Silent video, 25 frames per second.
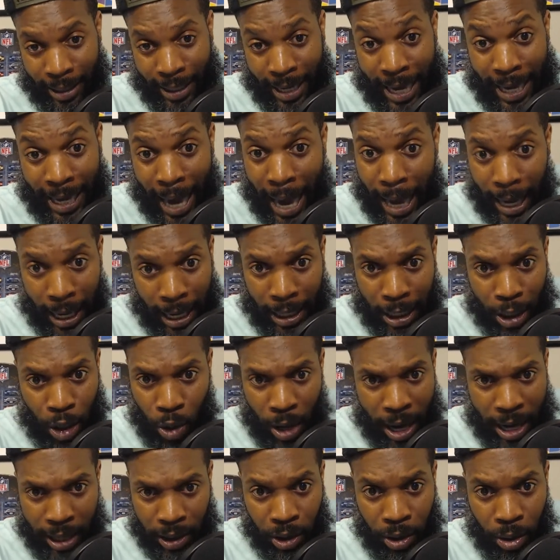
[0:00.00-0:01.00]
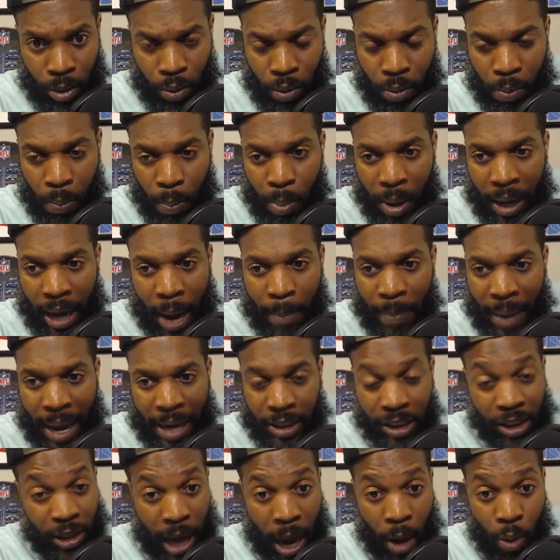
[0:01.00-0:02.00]
DK can do that too. But
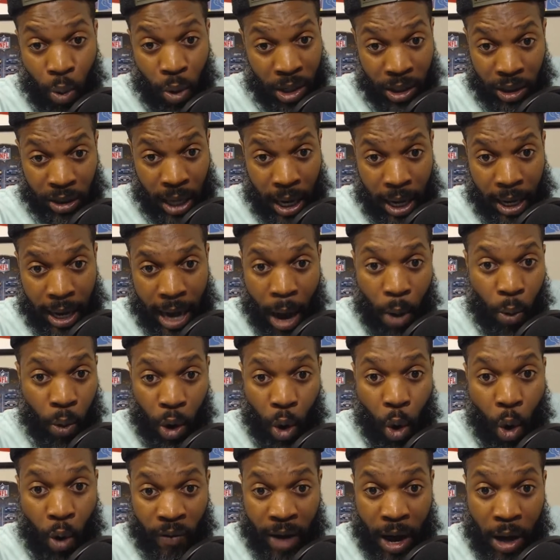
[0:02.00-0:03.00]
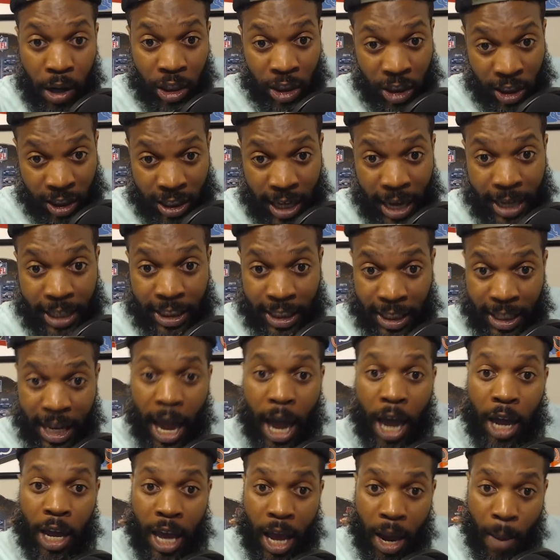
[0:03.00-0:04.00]
I wouldn't say that. I wouldn't go around and say,
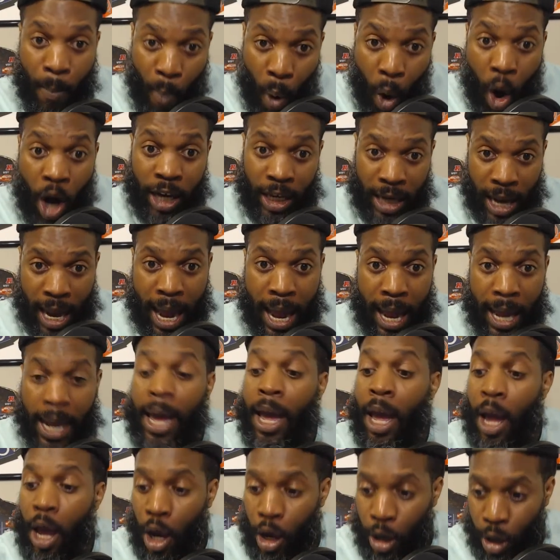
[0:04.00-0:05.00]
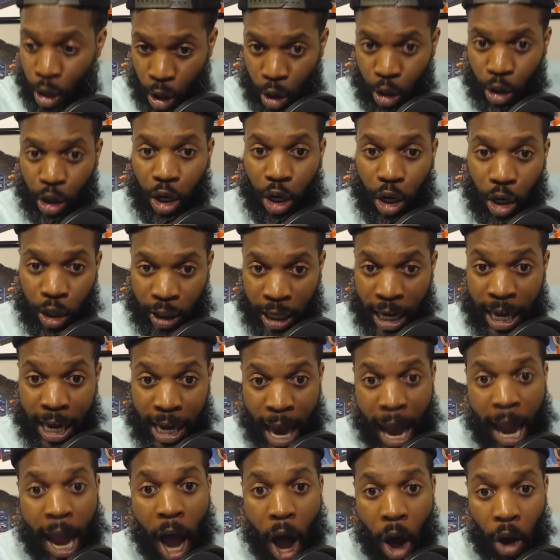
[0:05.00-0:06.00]
mark that.
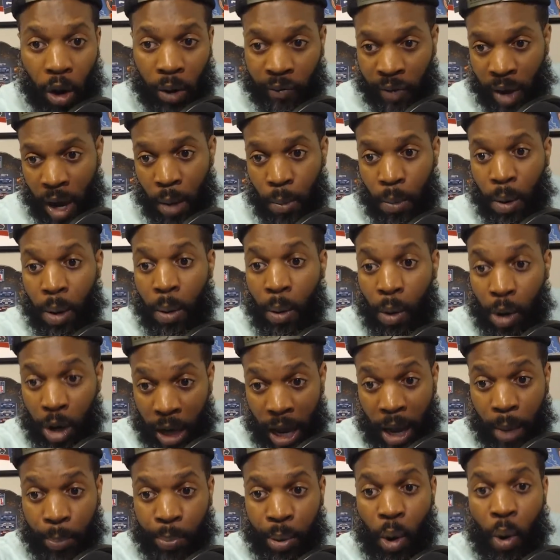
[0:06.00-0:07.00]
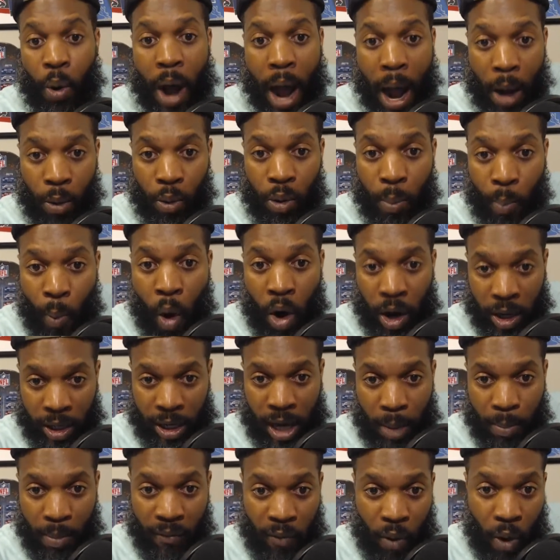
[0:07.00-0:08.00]
DK Hall of Famer. Claypool, I would
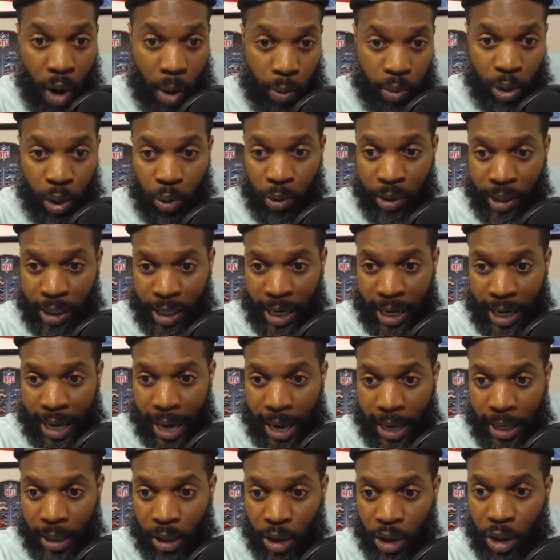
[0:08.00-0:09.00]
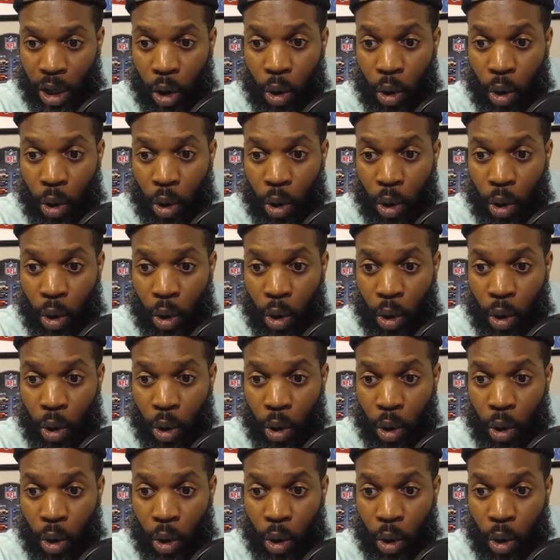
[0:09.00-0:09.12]
mark that before I would do a DK.